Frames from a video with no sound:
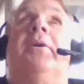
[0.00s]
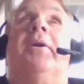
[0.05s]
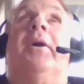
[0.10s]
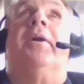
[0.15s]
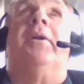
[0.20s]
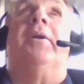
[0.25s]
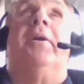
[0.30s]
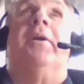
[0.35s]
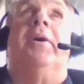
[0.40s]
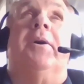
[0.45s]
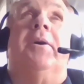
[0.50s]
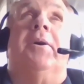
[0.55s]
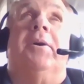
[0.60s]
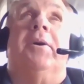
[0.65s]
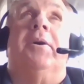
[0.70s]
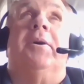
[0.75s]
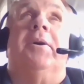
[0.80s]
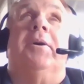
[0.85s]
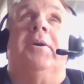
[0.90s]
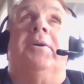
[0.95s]
And
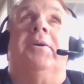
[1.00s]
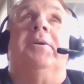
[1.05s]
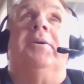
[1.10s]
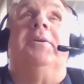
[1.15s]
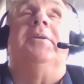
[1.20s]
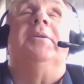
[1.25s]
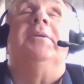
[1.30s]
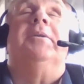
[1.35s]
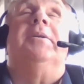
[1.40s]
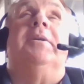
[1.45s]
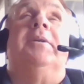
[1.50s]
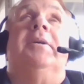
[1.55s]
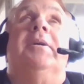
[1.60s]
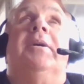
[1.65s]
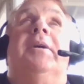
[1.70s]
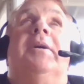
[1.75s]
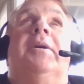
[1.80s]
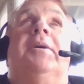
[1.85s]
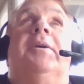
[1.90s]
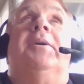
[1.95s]

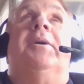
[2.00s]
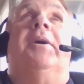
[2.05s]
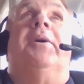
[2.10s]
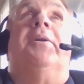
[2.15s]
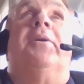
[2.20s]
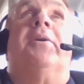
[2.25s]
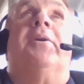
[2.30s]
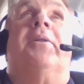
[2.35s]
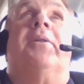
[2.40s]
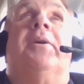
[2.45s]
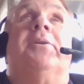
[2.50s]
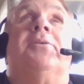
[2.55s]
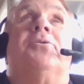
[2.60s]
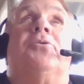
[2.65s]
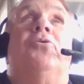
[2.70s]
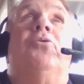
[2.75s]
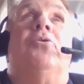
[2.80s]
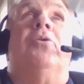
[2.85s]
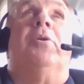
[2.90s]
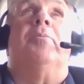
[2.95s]
I think that's
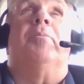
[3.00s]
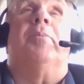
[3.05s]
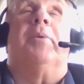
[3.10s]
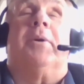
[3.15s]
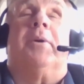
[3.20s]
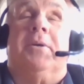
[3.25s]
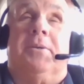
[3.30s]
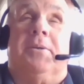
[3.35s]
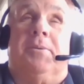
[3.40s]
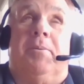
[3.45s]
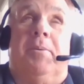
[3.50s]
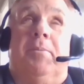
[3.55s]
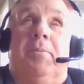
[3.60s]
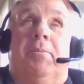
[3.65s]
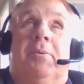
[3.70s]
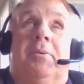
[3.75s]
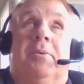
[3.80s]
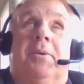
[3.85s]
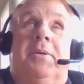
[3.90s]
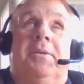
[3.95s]
good because
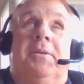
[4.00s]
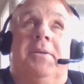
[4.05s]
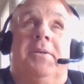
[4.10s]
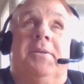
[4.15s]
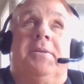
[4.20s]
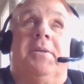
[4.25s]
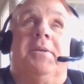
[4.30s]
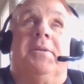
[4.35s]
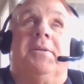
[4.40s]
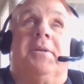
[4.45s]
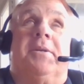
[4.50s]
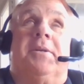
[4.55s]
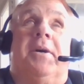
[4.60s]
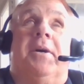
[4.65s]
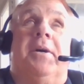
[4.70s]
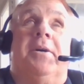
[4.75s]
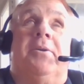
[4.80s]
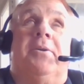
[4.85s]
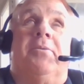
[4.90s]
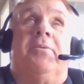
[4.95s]
people, as I said,
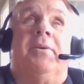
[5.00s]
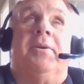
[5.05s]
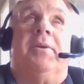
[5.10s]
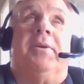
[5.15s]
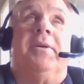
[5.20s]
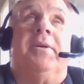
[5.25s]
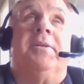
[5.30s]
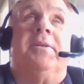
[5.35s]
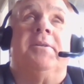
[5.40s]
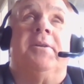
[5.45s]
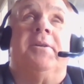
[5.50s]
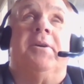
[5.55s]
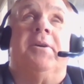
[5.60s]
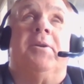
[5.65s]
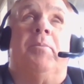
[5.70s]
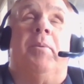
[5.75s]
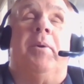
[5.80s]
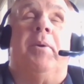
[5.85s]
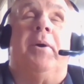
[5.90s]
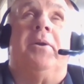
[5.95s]
psychiatry tends not
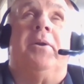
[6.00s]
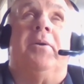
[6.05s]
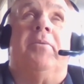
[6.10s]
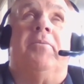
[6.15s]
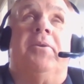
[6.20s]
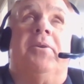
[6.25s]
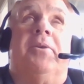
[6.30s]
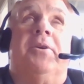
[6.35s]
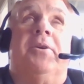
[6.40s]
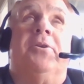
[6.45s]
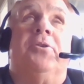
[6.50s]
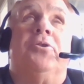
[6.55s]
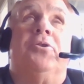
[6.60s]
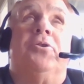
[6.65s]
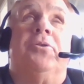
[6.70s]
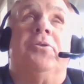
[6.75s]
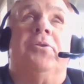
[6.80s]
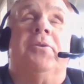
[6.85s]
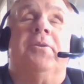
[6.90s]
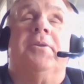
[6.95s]
to pay enough
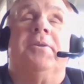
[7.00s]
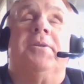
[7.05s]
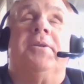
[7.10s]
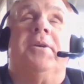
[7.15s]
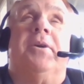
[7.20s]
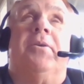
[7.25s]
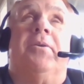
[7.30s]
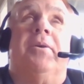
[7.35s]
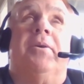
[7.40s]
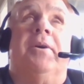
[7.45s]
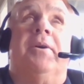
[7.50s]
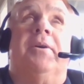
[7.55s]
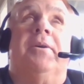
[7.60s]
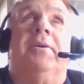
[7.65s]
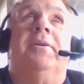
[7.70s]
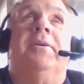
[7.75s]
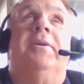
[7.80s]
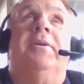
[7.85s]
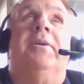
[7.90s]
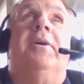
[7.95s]
attention to this area.
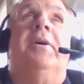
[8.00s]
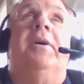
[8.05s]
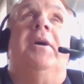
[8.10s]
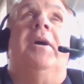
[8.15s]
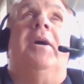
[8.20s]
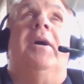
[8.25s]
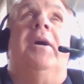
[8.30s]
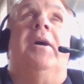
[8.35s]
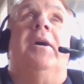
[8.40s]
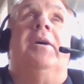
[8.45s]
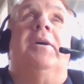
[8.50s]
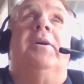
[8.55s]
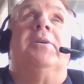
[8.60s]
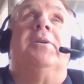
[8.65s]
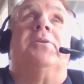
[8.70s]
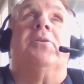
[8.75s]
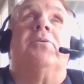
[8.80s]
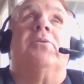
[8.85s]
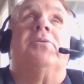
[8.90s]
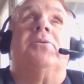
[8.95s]

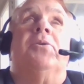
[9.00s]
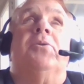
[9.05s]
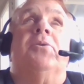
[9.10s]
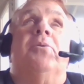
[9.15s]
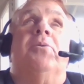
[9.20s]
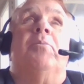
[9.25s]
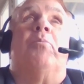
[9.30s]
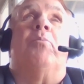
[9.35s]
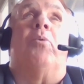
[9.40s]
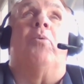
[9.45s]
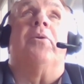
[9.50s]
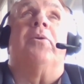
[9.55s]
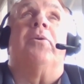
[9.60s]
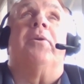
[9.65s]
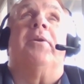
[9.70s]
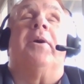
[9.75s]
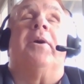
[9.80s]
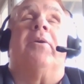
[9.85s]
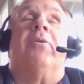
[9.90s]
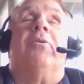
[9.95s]
It's also important to
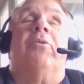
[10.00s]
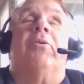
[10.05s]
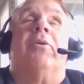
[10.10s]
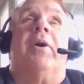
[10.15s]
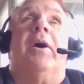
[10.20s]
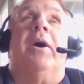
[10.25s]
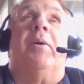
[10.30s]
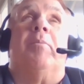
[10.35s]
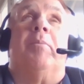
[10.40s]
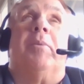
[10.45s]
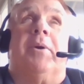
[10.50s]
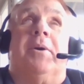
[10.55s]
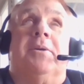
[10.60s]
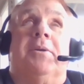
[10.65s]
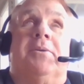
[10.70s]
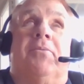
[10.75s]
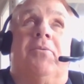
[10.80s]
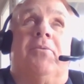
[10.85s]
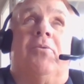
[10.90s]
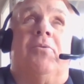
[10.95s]
take a look at because,
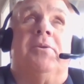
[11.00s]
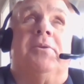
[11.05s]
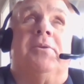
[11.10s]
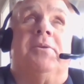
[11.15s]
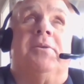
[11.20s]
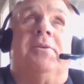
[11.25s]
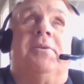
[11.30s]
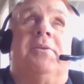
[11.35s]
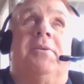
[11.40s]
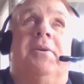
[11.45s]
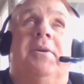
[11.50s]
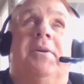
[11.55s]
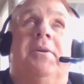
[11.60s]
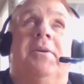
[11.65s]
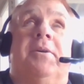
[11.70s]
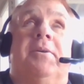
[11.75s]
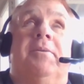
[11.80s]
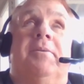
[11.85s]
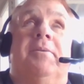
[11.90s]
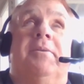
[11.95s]
of course,
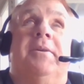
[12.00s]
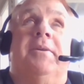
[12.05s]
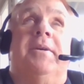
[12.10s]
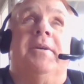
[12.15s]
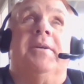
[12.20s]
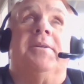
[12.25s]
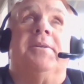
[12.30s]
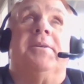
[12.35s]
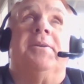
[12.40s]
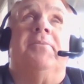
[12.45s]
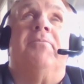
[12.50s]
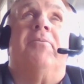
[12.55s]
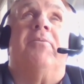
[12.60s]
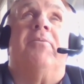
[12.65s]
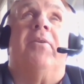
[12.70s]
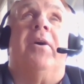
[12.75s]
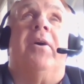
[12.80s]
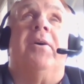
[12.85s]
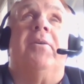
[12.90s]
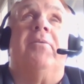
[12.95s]

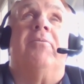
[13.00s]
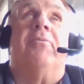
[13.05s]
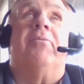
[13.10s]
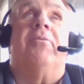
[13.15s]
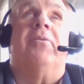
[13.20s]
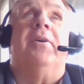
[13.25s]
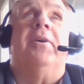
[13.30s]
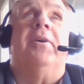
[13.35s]
DSM-5